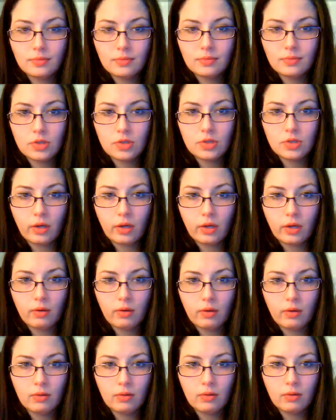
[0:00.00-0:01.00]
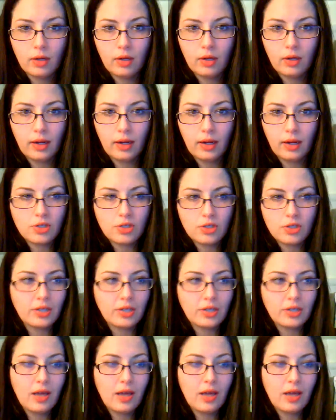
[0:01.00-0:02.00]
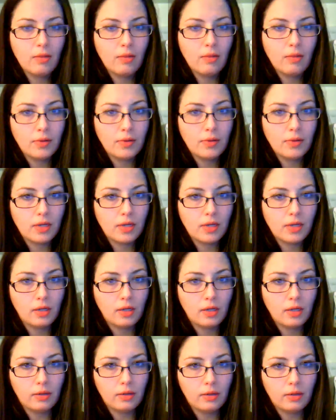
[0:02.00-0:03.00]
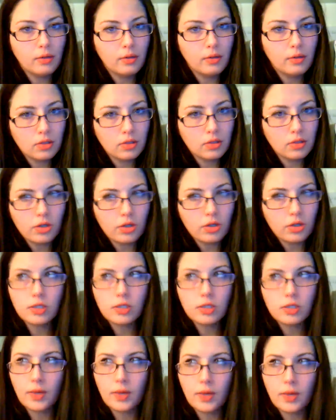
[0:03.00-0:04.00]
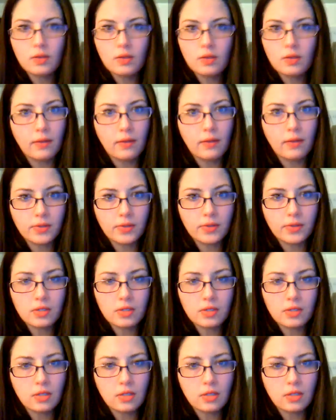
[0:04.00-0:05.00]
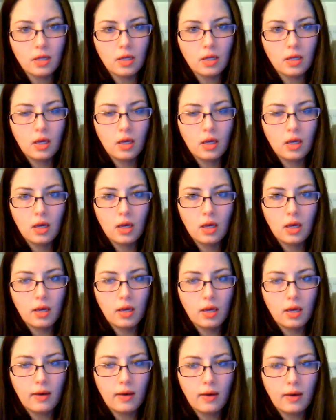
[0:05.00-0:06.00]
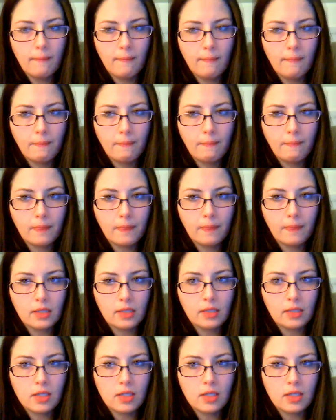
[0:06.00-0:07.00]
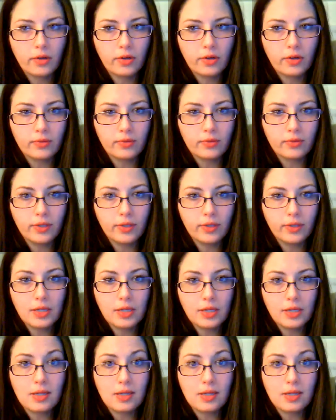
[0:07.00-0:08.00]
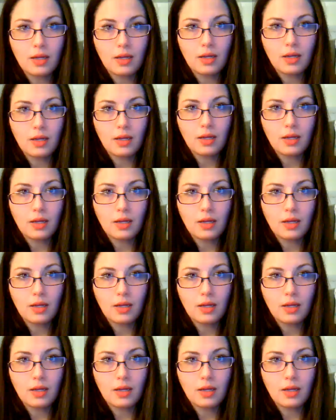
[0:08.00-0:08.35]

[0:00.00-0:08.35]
and I started telling him, I was like, started explaining the differences. And I said, there really isn't any,